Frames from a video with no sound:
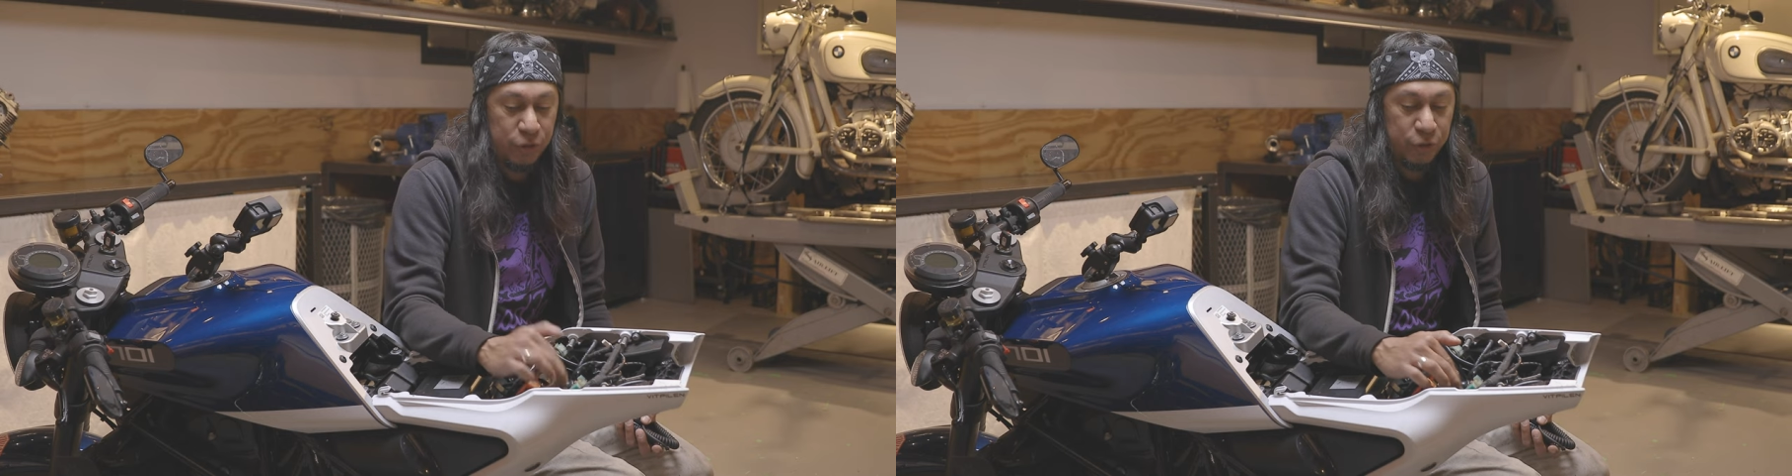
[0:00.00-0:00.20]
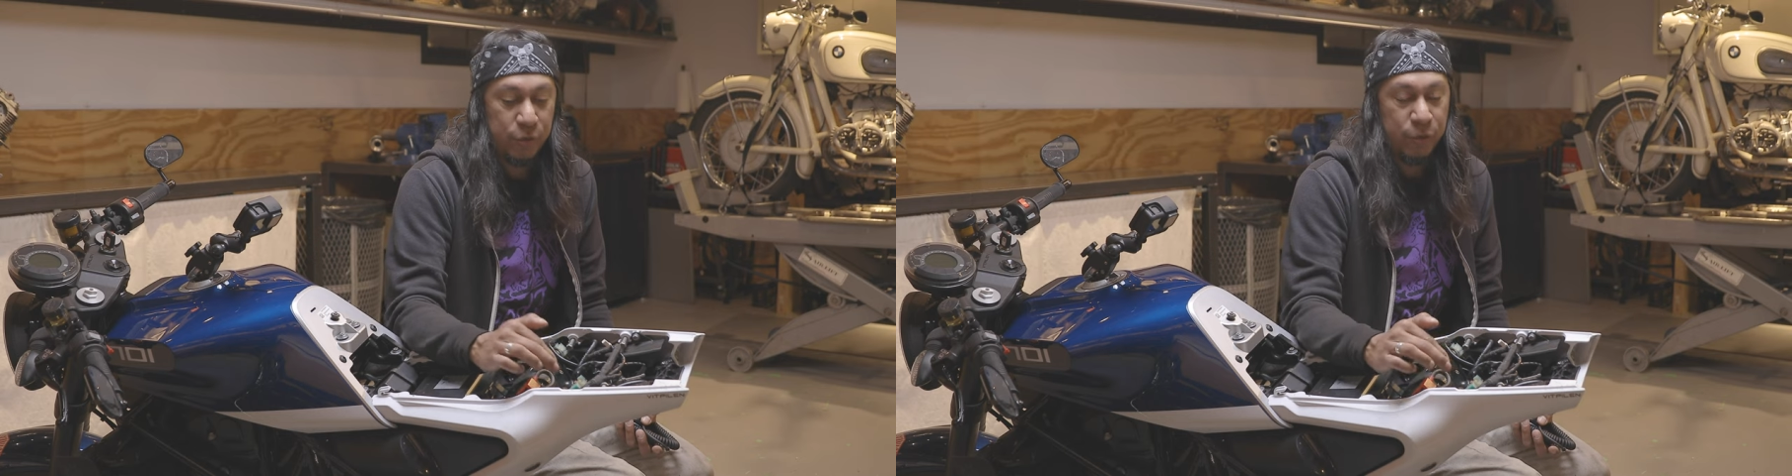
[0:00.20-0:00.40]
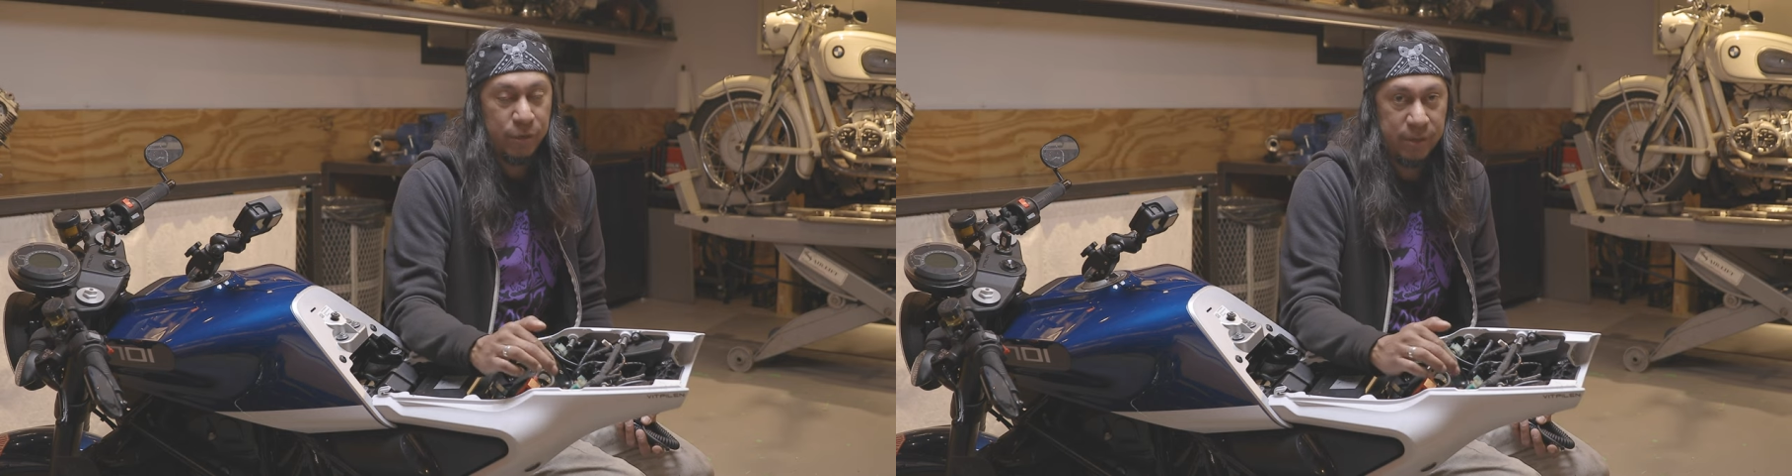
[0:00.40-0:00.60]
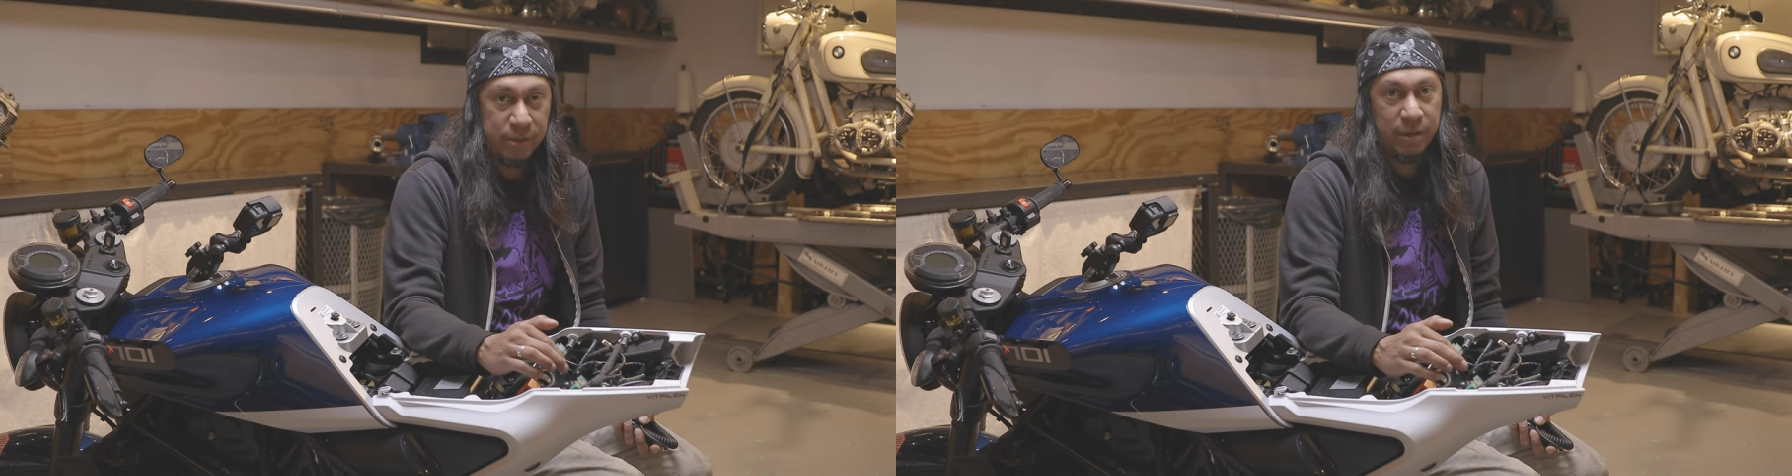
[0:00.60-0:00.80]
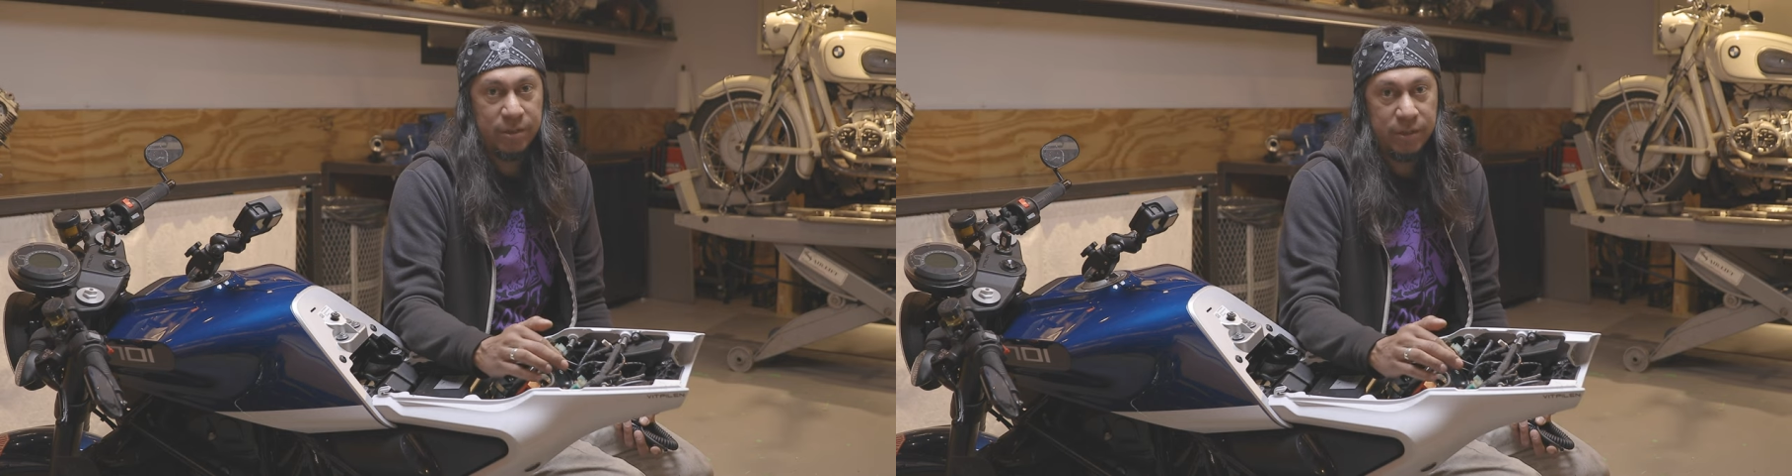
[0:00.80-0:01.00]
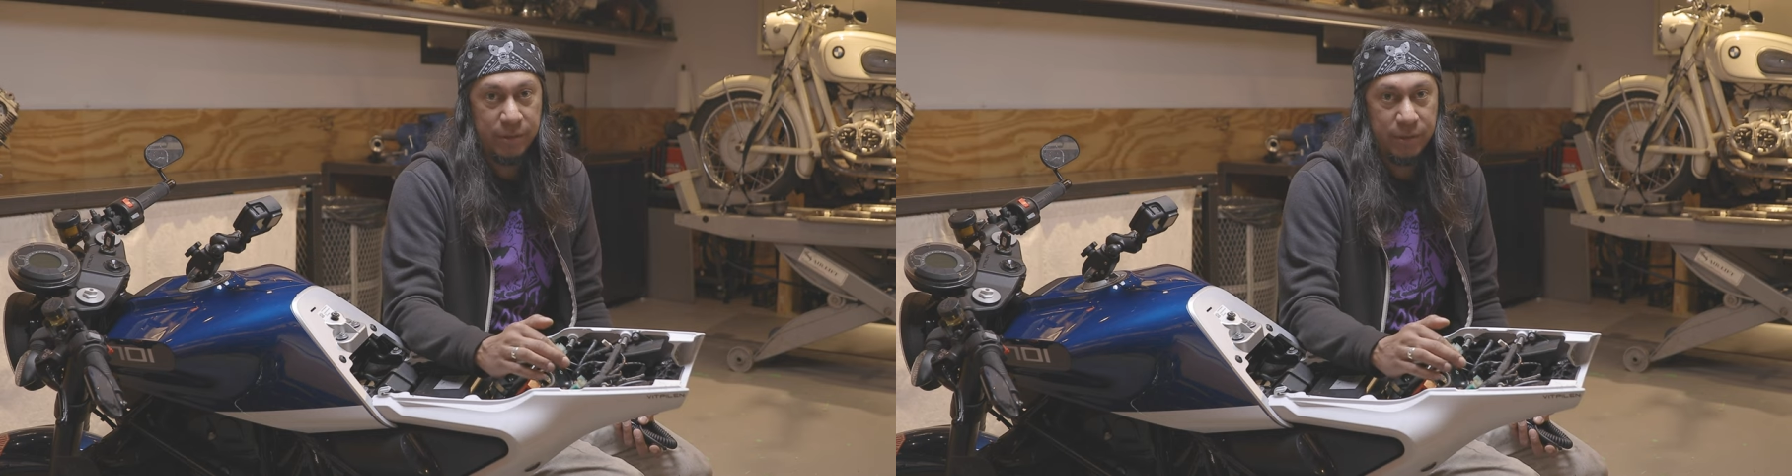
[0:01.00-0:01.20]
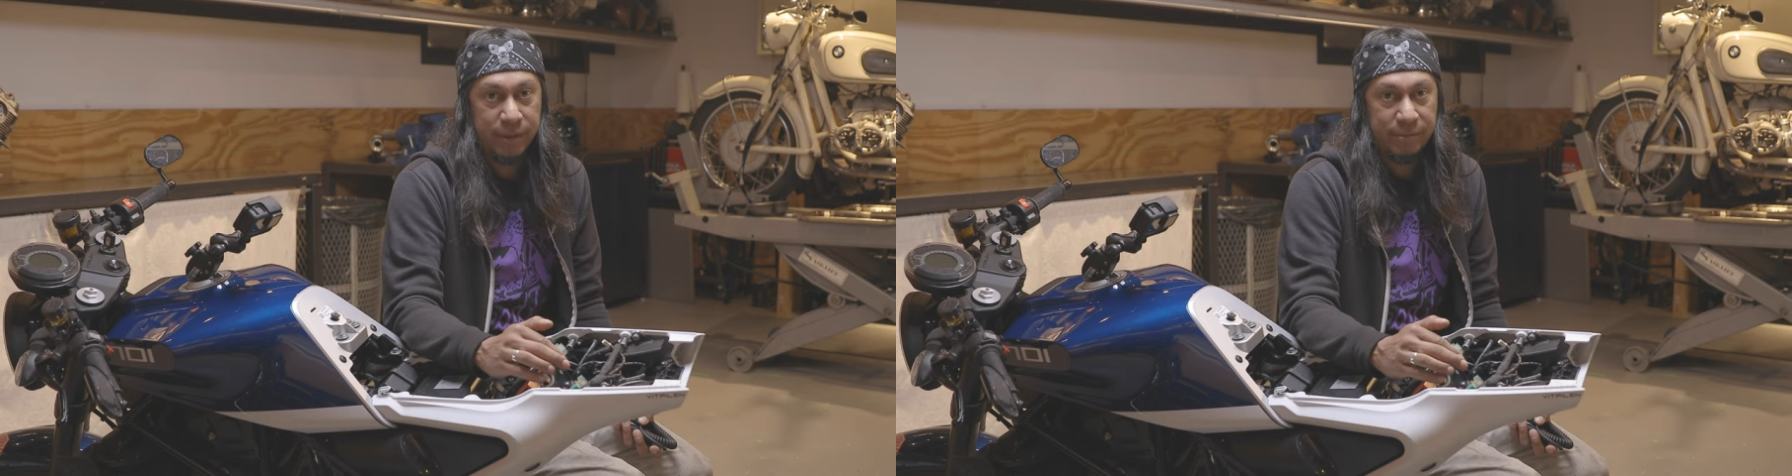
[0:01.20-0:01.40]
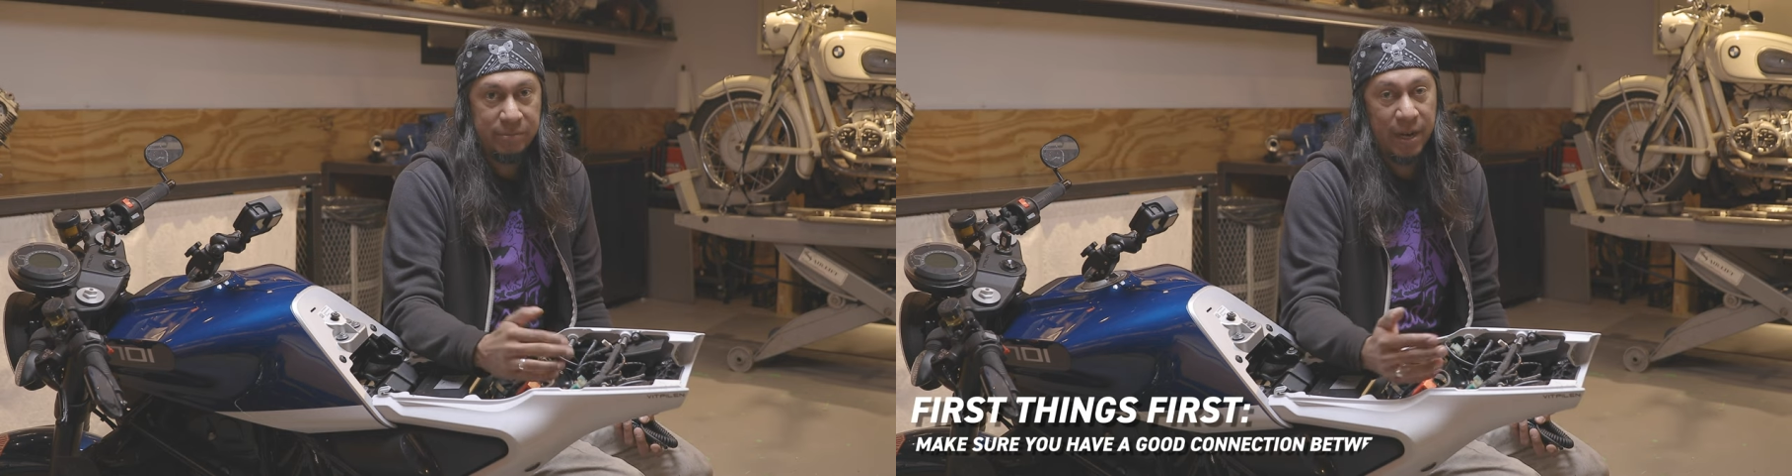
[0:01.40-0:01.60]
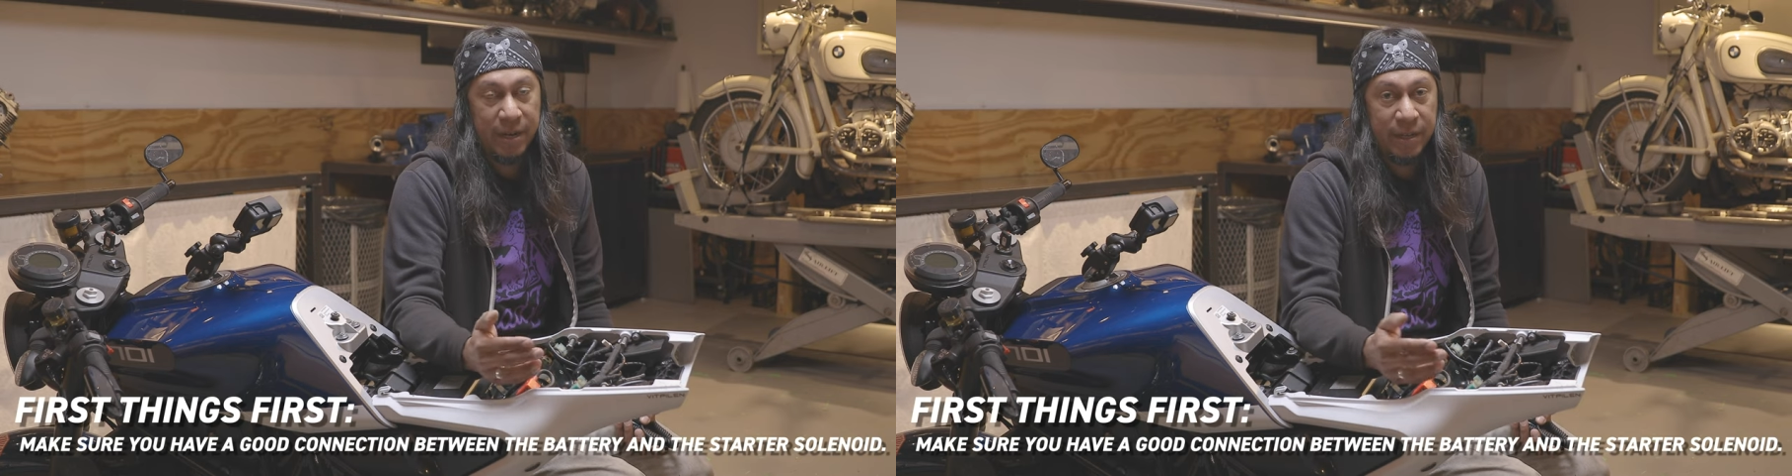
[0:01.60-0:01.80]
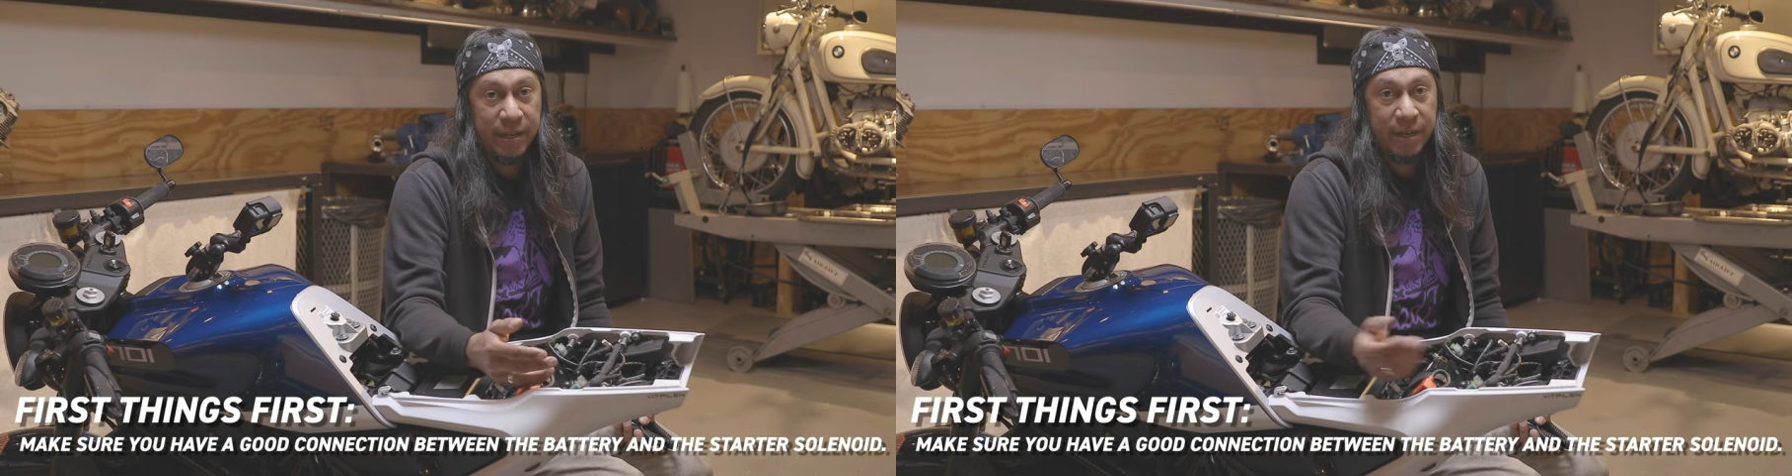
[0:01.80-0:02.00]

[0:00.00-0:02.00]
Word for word: to the starter solenoid, right?